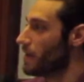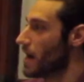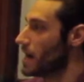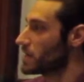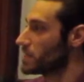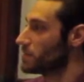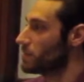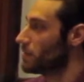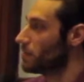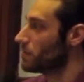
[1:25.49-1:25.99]

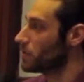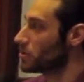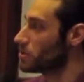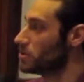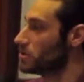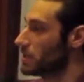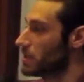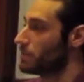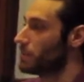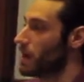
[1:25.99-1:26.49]
asthma
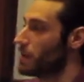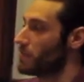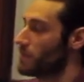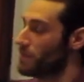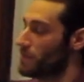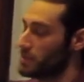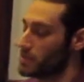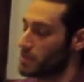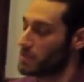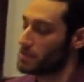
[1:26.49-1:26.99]
emergency department
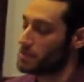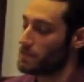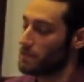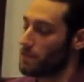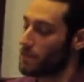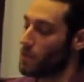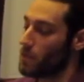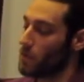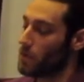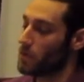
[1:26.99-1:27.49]
visits
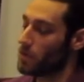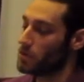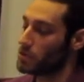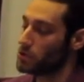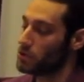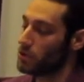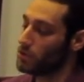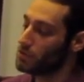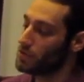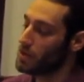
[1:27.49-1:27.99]
for
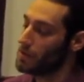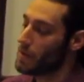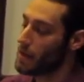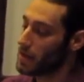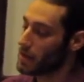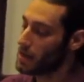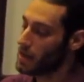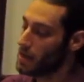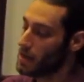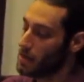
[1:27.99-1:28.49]
children in
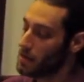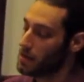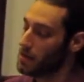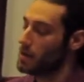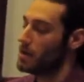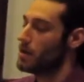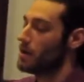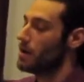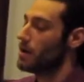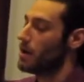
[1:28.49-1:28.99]
Medicaid.
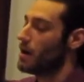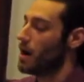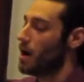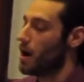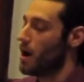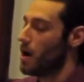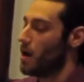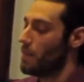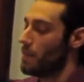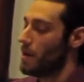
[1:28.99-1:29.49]

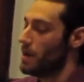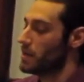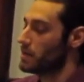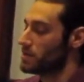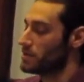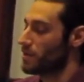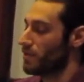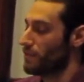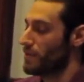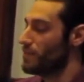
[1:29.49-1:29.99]

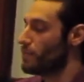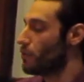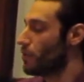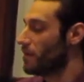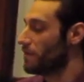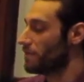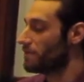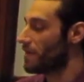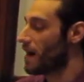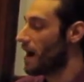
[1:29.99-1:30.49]
It's
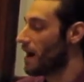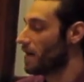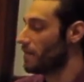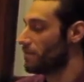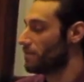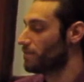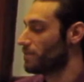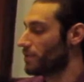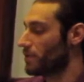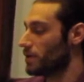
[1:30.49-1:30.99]
3.5
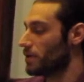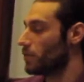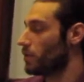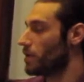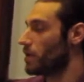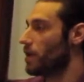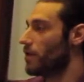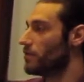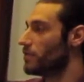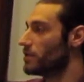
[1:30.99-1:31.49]
per
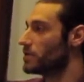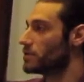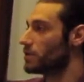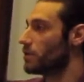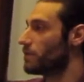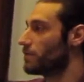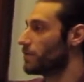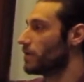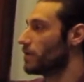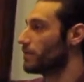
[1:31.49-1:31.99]
100. So
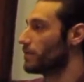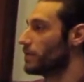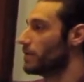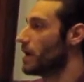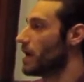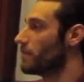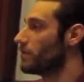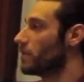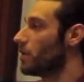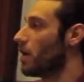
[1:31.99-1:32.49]
for every
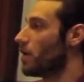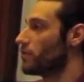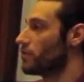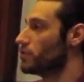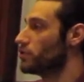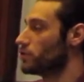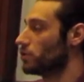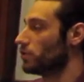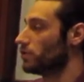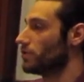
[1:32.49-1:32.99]

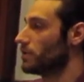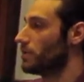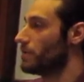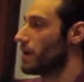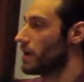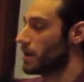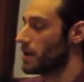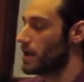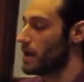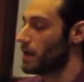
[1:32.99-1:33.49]
100 children in
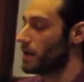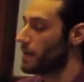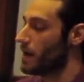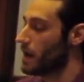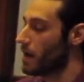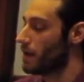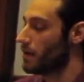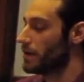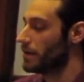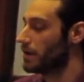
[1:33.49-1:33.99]
Medicaid in the
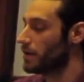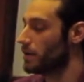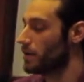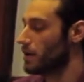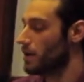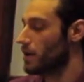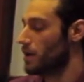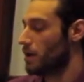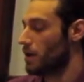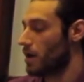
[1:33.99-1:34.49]
area,
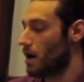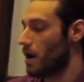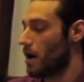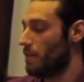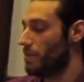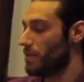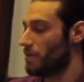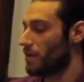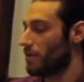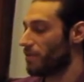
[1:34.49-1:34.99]

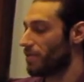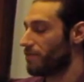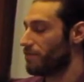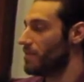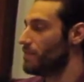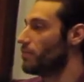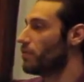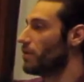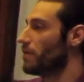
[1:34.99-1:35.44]
there are 3.5